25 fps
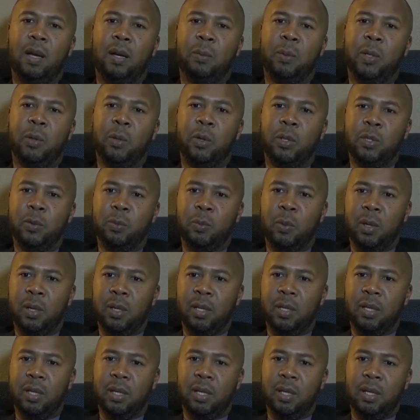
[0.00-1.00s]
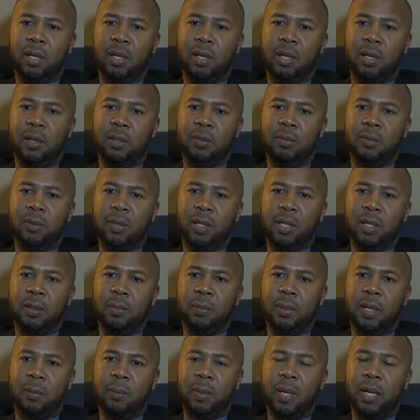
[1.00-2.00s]
We know his work
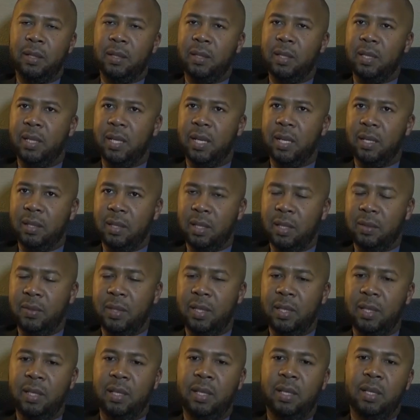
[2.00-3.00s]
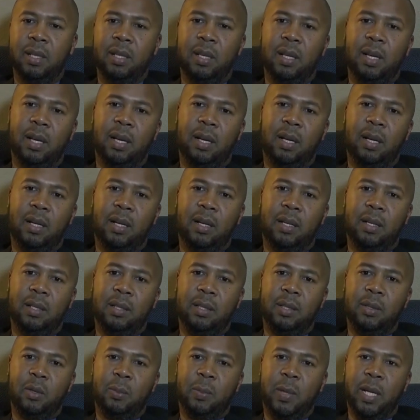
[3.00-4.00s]
about the end of the
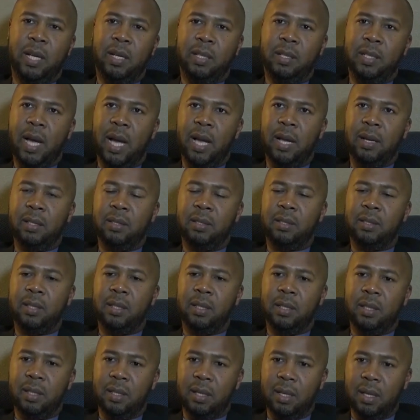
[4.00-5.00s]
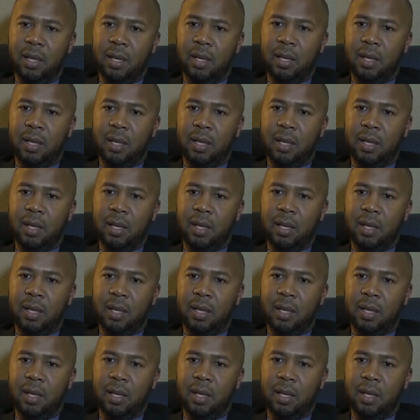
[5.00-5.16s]
Umayyad dynasty,